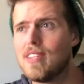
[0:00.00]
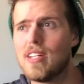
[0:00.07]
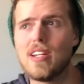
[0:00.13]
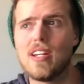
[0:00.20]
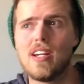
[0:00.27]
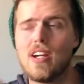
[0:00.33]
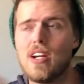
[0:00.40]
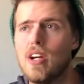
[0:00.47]

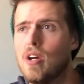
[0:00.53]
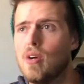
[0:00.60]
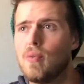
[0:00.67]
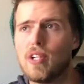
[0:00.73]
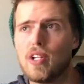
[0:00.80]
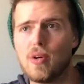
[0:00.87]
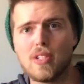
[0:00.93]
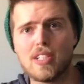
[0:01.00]
Then
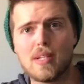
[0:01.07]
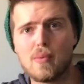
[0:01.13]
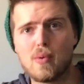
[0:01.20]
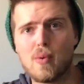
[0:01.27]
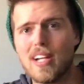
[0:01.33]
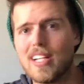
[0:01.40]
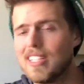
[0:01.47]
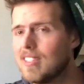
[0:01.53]
we'd go our
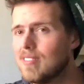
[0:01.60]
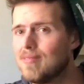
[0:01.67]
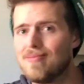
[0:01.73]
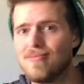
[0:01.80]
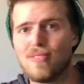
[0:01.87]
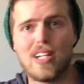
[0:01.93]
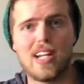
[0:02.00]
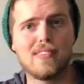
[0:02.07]
separate ways, and
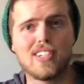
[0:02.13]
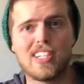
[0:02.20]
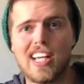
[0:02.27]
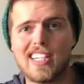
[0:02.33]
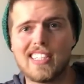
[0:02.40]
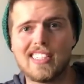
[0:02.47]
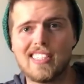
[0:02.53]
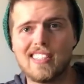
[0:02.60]
we never
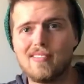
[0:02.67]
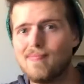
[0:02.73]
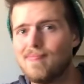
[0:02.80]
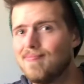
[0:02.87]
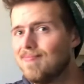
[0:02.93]
texted,